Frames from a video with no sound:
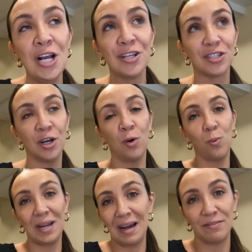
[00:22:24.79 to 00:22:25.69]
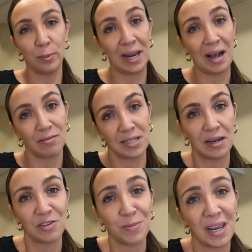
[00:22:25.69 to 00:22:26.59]
So we have to wait outside
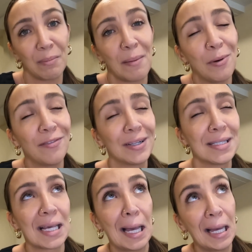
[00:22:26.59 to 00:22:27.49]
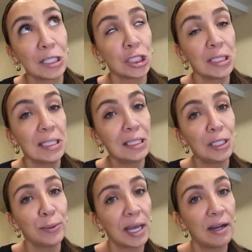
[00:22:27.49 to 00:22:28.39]
of Spain. My boyfriend's actually in the
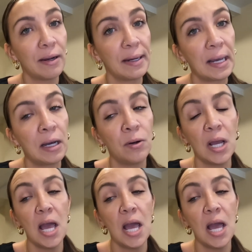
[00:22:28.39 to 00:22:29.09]
UK right now